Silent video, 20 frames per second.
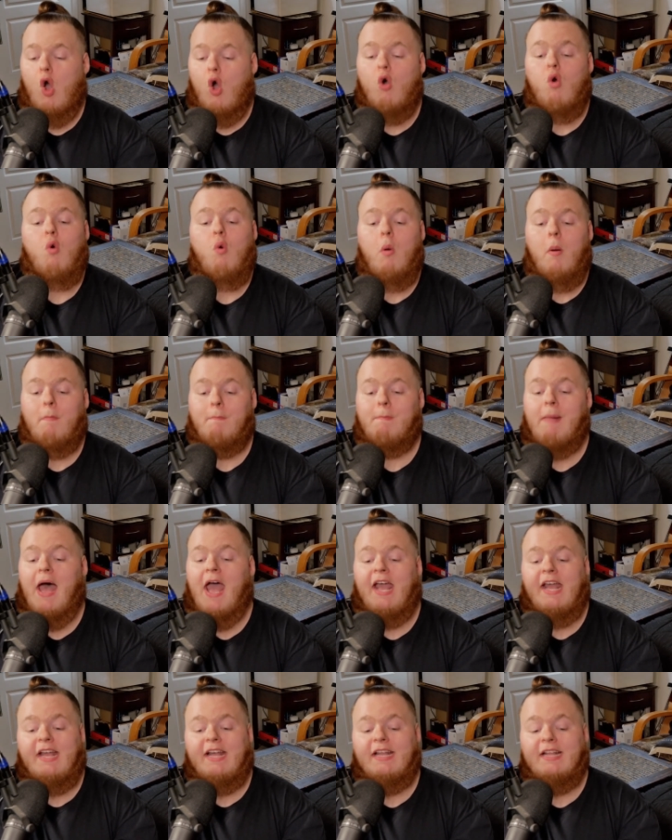Oh
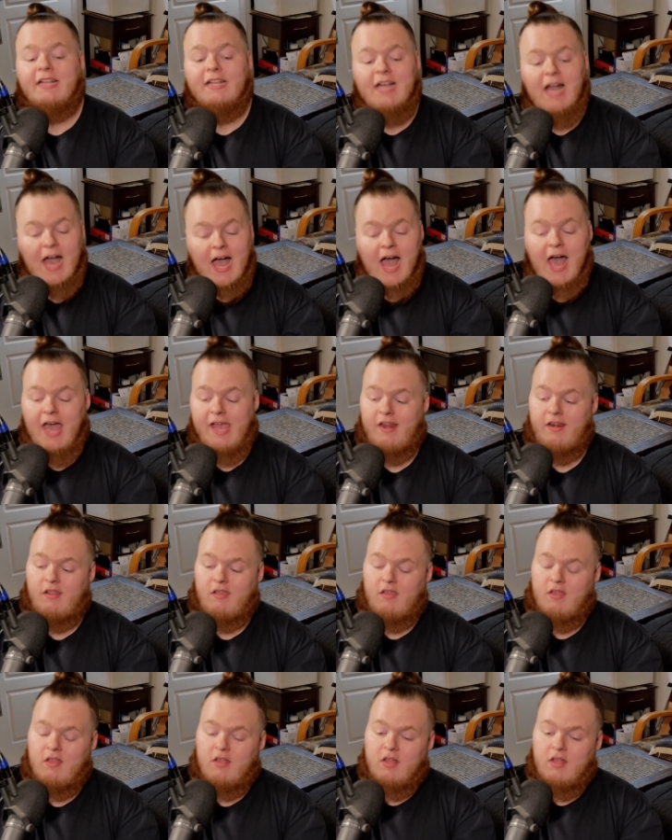my god.